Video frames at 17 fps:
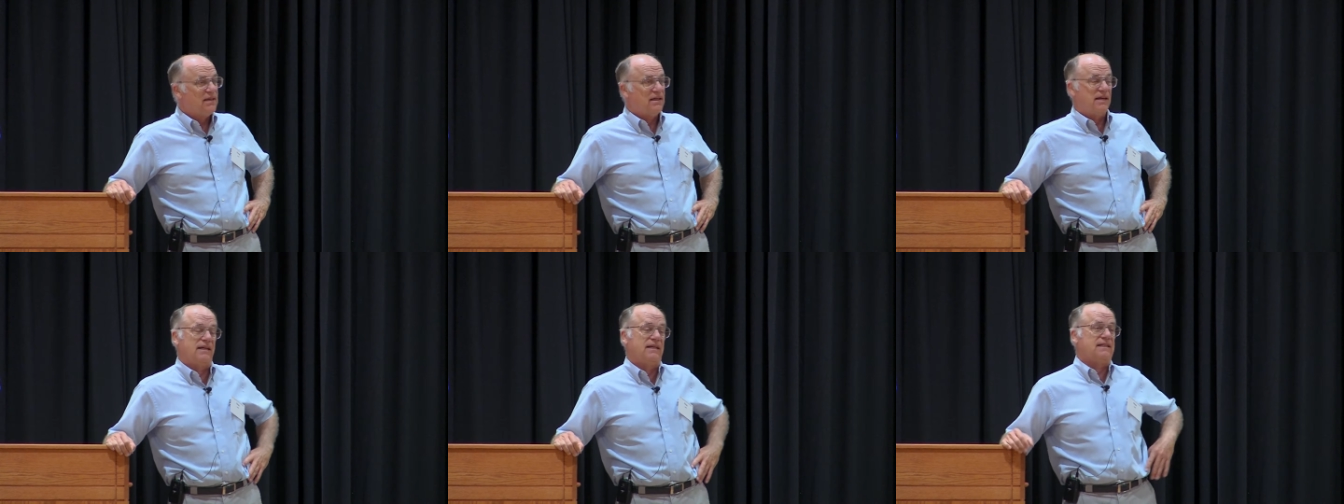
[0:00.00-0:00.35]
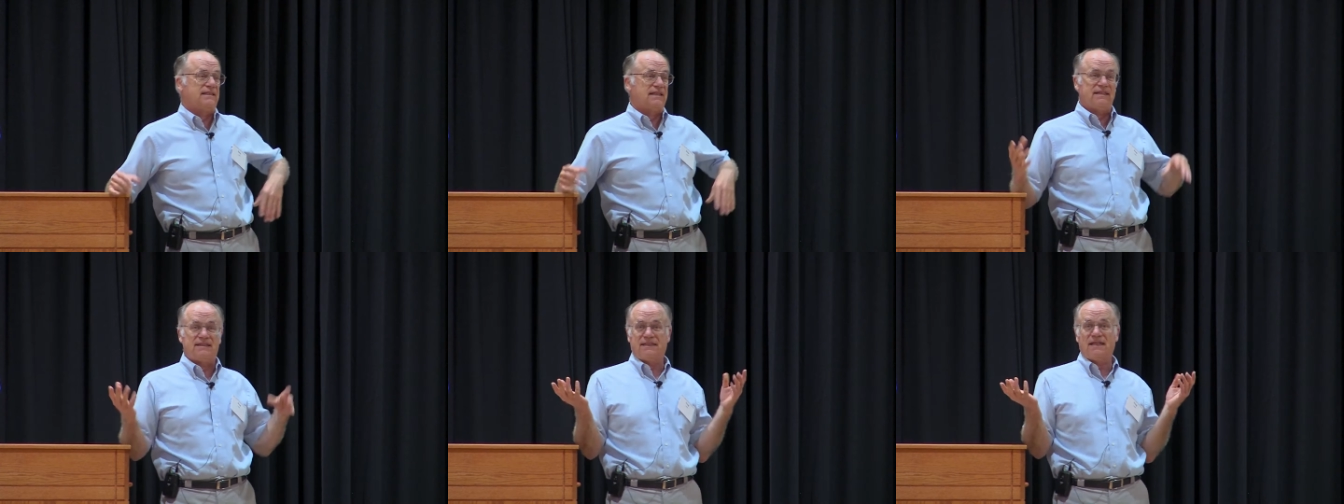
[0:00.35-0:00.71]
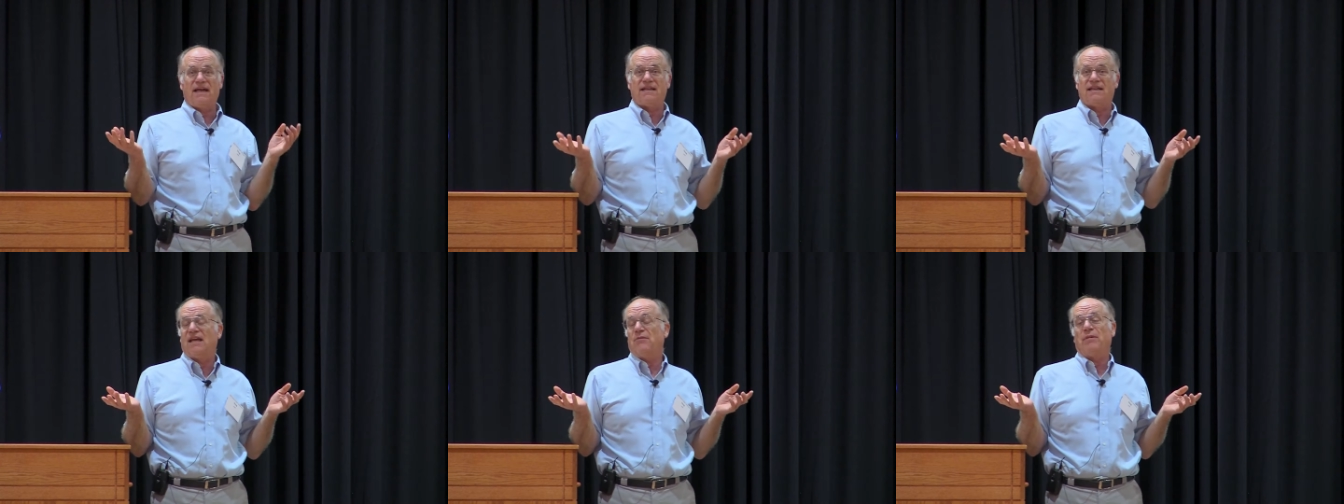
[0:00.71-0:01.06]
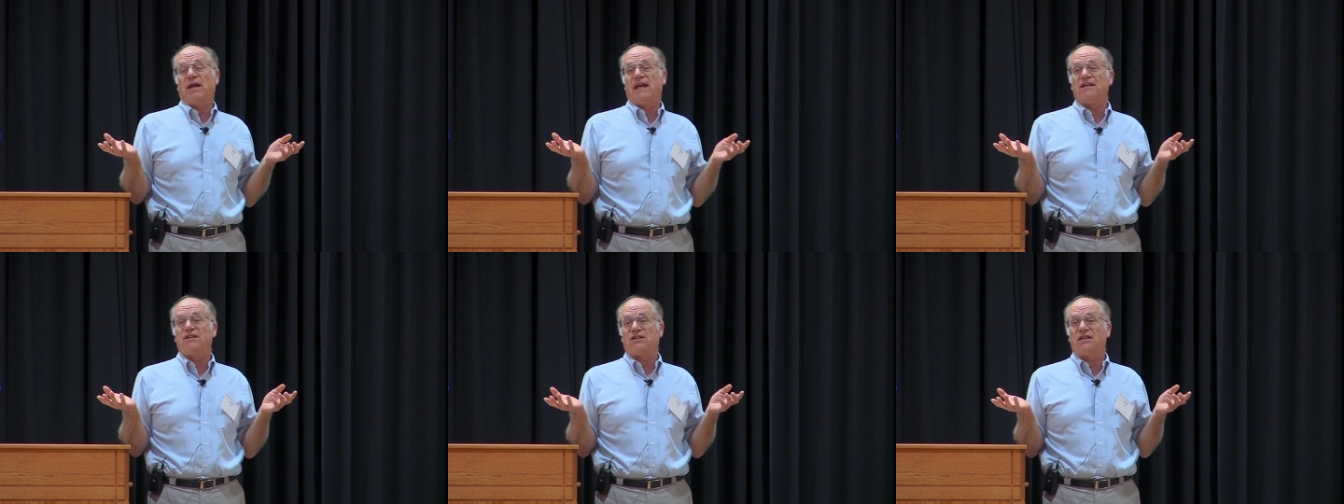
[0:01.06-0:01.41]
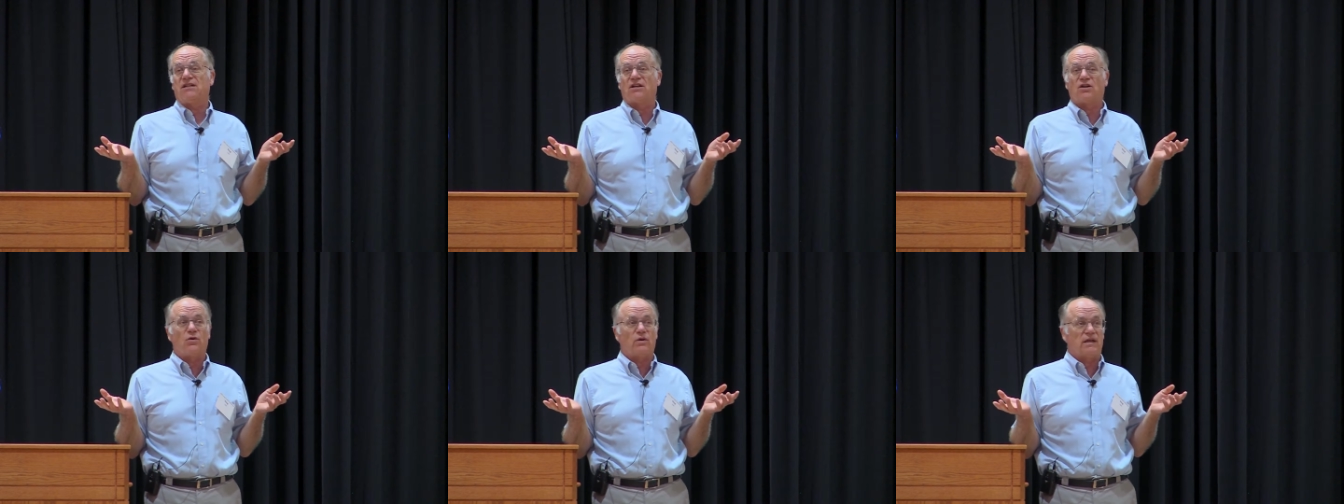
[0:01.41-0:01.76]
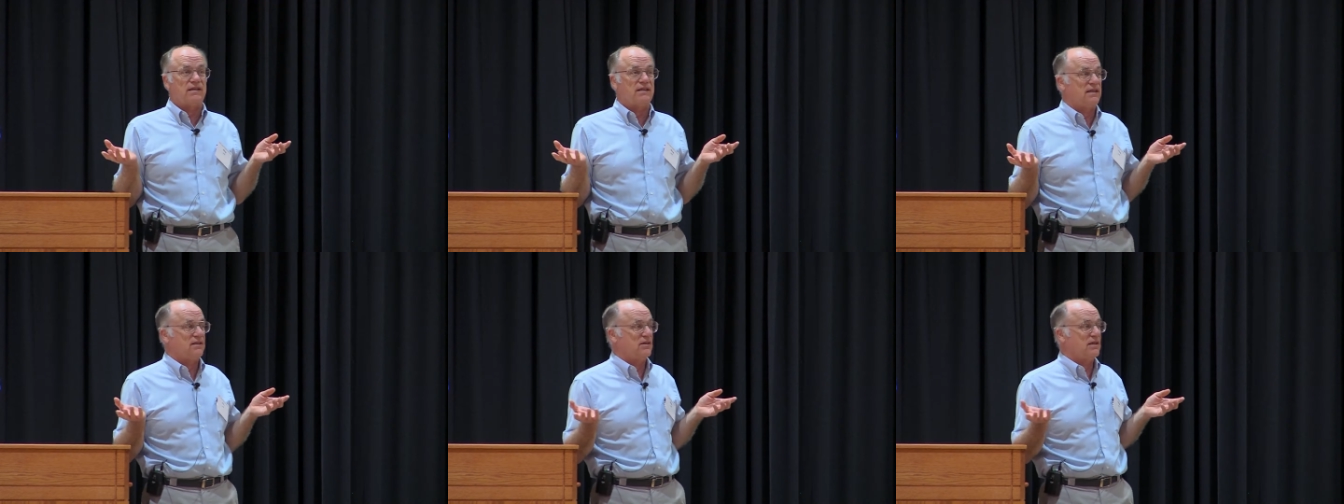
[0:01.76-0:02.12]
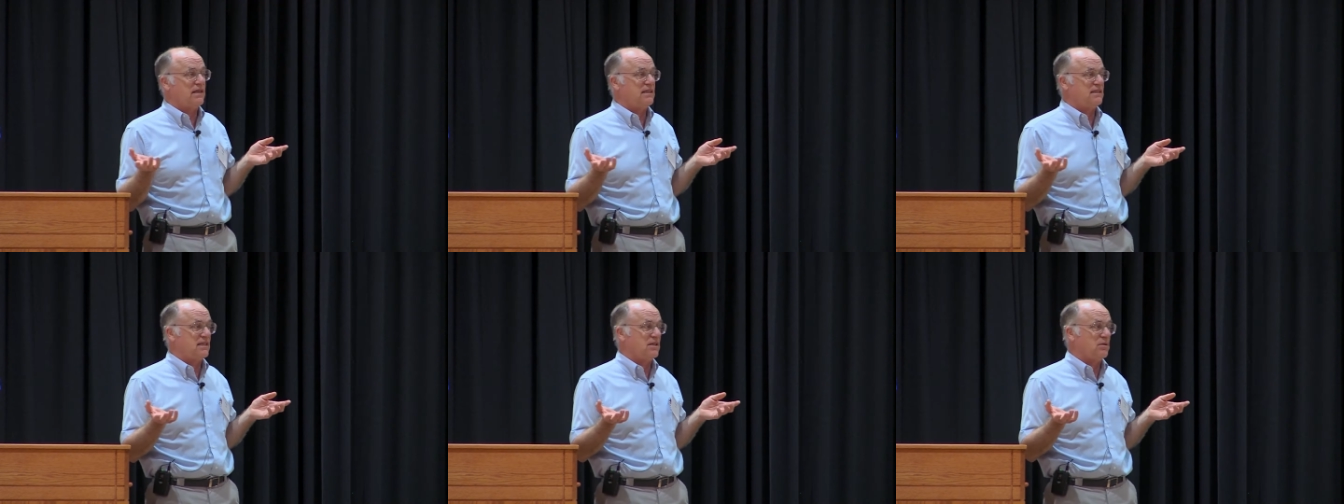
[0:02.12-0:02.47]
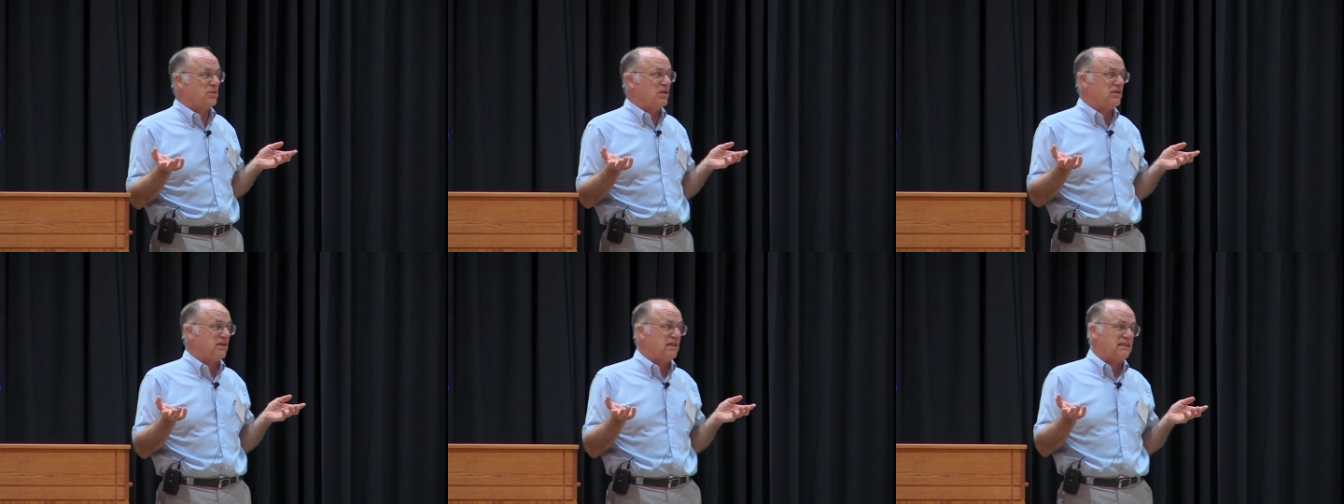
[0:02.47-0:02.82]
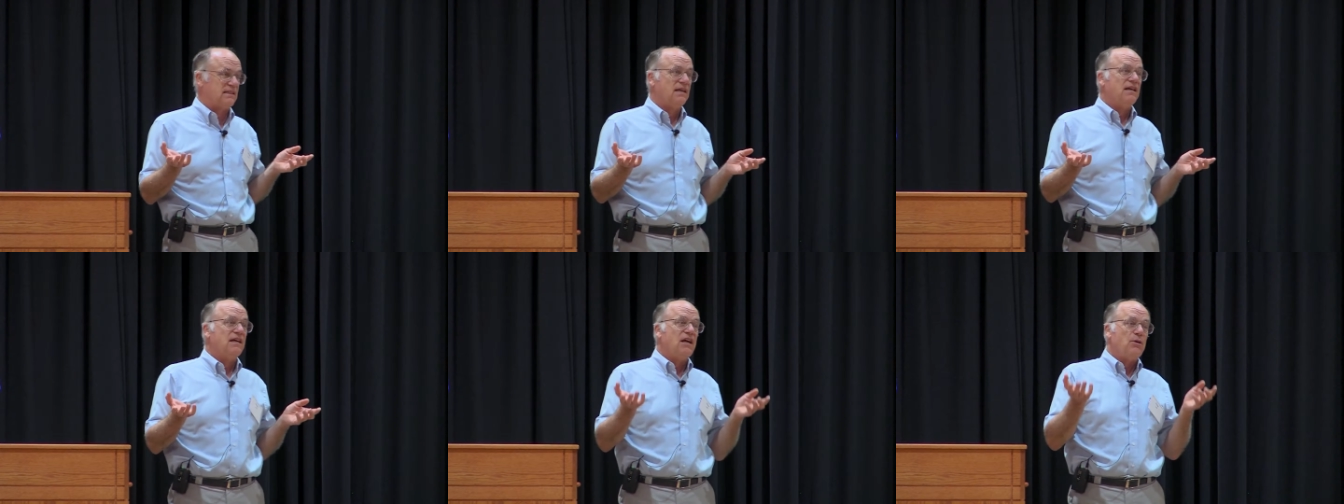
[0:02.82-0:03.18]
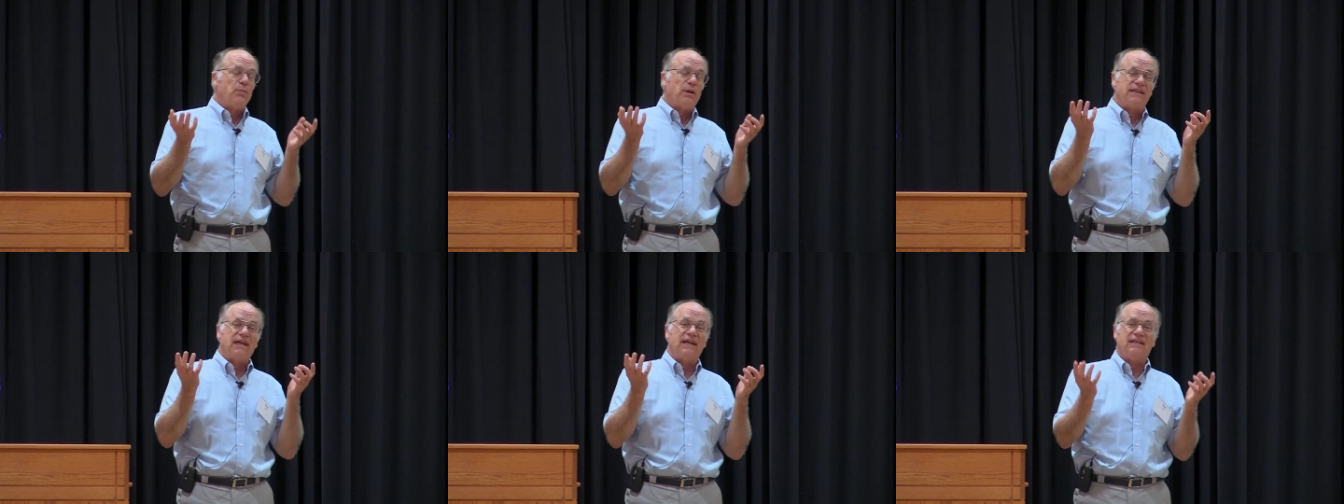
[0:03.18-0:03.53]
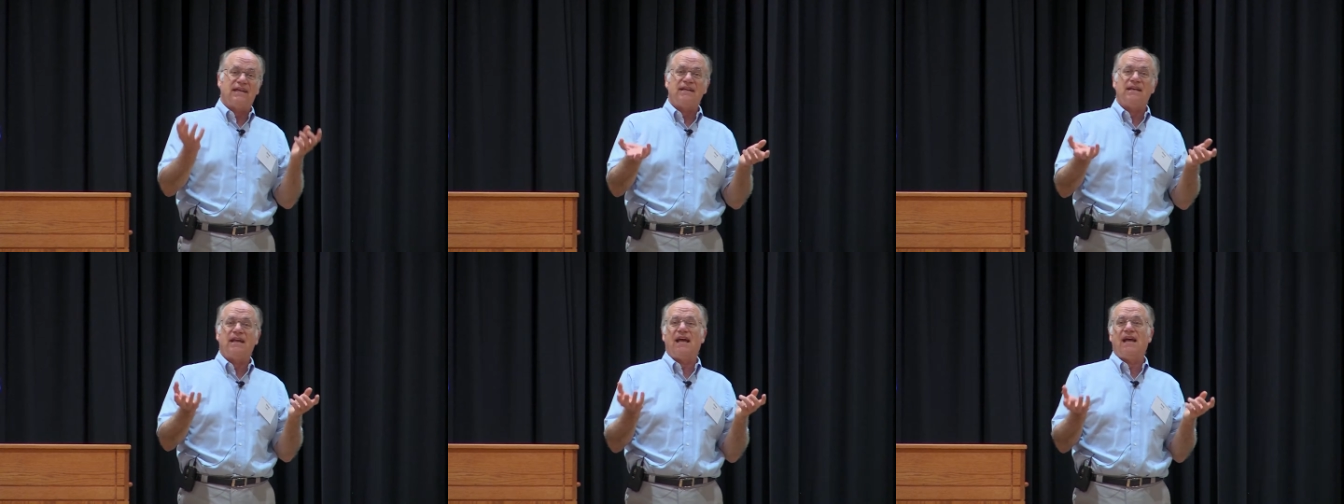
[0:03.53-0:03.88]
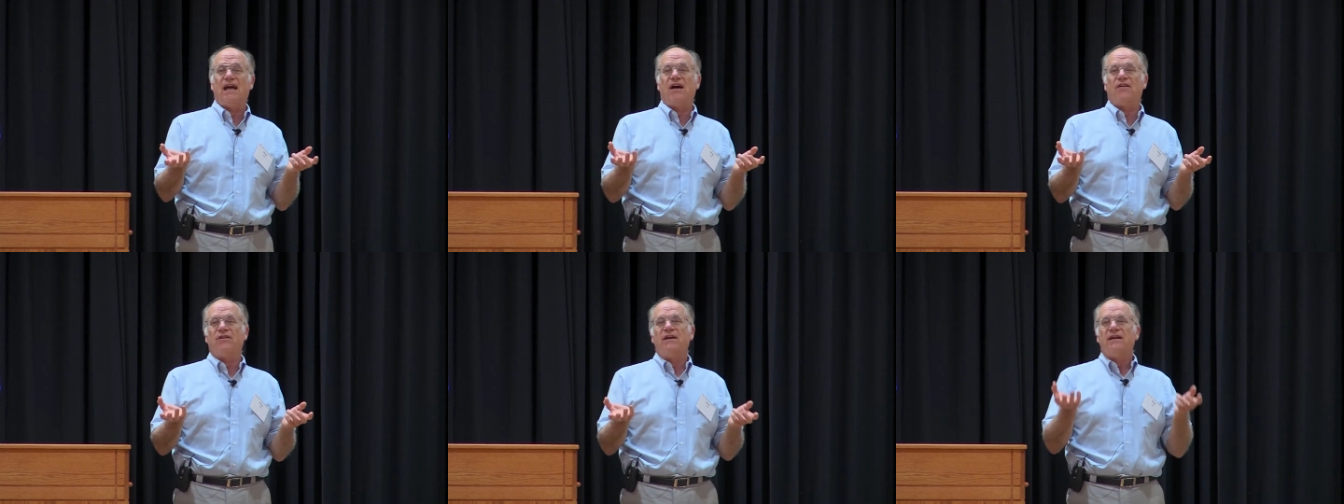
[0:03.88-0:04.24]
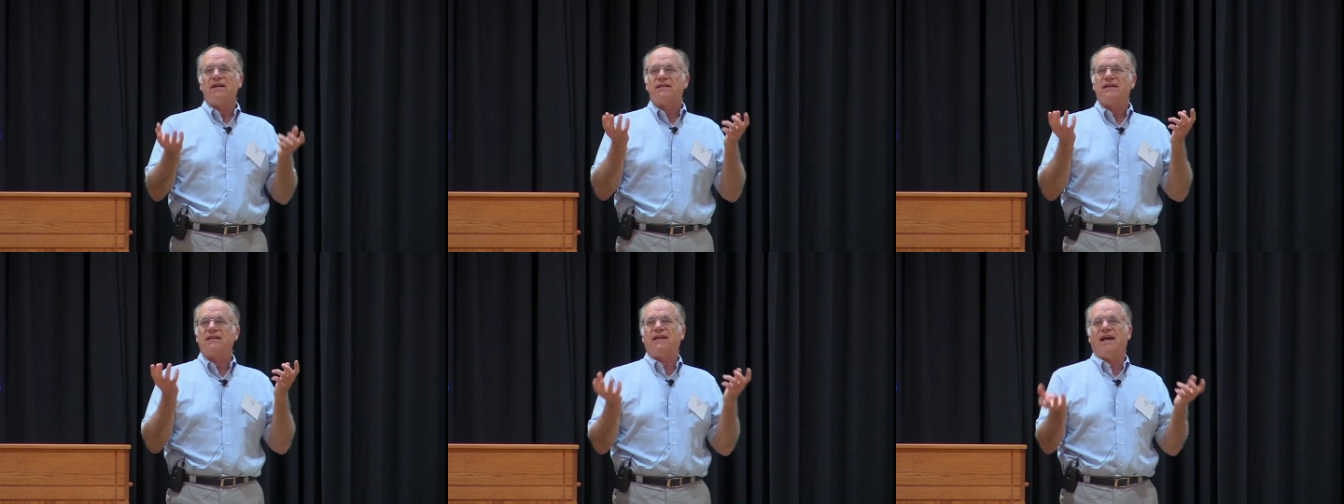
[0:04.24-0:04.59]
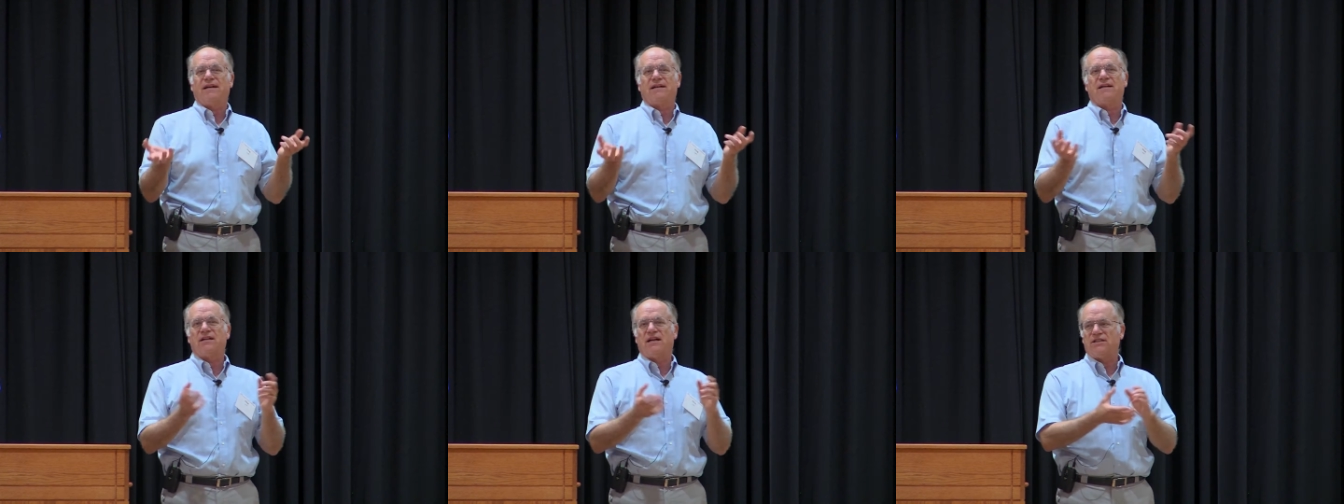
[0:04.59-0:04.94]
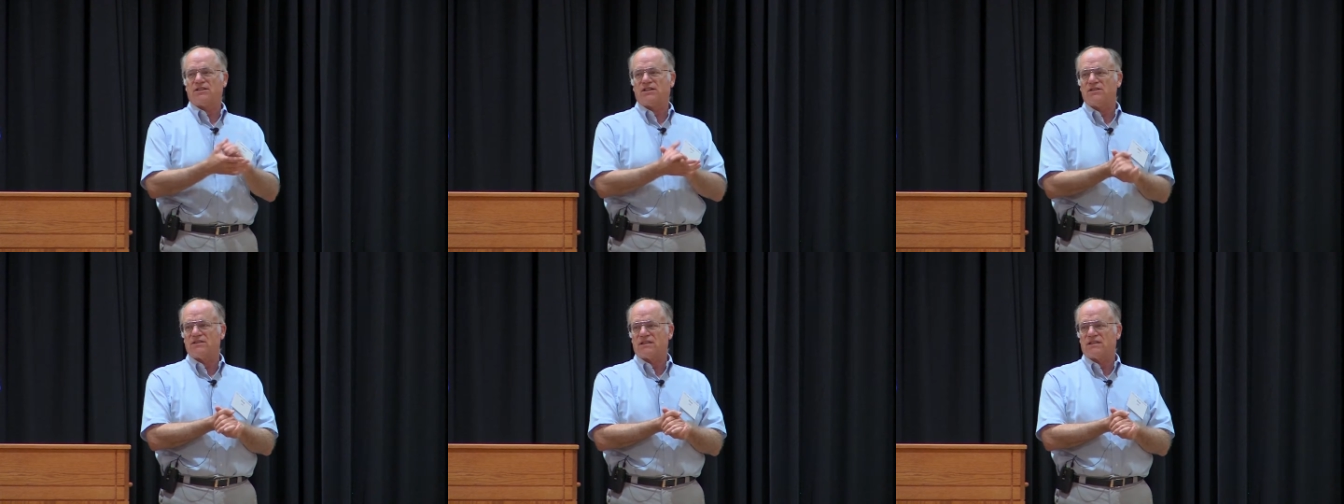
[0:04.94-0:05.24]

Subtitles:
And as I said, they managed it according to their needs and abilities, but they didn't have the technological